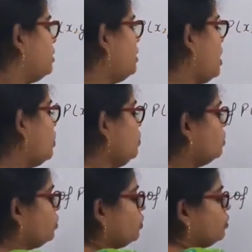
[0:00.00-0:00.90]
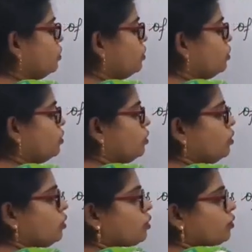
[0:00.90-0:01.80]
Now
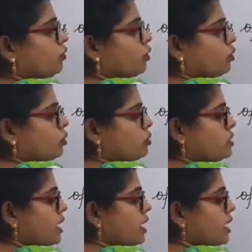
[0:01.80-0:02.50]
4 2s